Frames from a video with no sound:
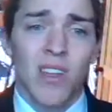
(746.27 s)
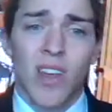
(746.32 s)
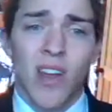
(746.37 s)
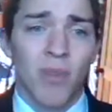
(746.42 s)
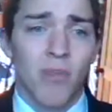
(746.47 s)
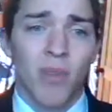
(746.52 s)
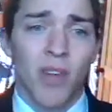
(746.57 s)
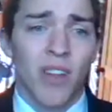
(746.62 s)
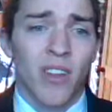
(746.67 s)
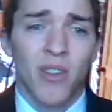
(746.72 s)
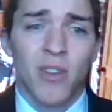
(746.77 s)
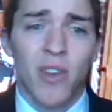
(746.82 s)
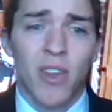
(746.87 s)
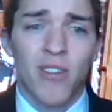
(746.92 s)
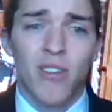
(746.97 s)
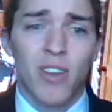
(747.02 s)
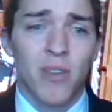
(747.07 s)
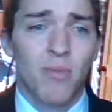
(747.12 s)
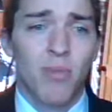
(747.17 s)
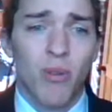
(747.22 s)
don't
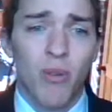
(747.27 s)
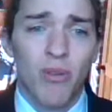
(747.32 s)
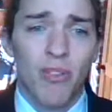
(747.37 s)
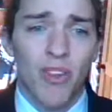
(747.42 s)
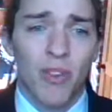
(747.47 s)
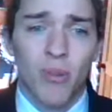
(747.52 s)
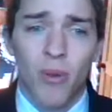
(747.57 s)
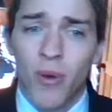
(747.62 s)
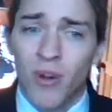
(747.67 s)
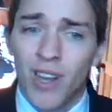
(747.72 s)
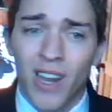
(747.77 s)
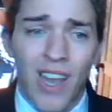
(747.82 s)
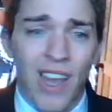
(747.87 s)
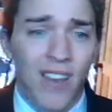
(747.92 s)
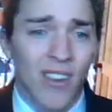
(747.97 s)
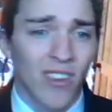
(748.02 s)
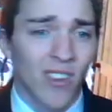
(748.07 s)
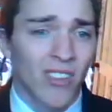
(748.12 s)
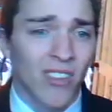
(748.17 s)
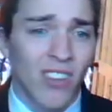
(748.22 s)
have any proof it won't
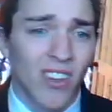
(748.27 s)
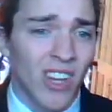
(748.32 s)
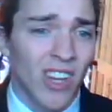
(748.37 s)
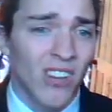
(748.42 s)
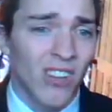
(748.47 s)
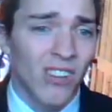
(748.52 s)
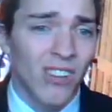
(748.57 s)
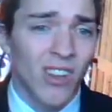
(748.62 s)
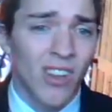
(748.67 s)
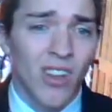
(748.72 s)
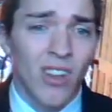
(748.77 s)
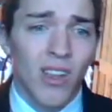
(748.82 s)
land on six,